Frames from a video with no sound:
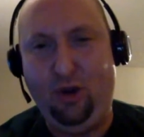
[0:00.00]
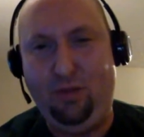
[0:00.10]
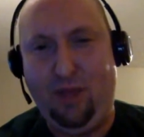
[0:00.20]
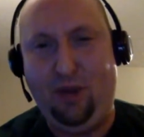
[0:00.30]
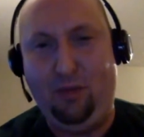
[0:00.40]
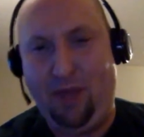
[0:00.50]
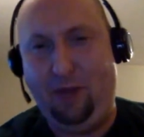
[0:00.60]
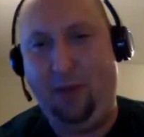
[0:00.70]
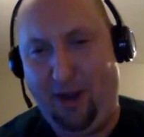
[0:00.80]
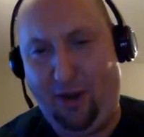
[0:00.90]

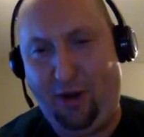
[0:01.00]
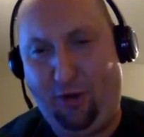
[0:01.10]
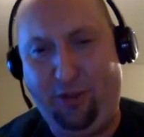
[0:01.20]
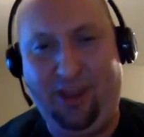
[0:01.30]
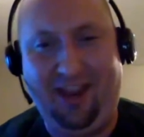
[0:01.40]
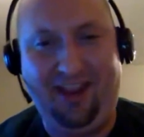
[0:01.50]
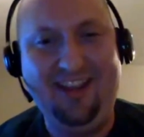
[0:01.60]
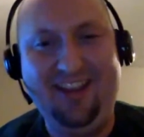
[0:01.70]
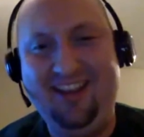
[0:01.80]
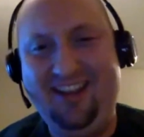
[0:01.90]
better thing.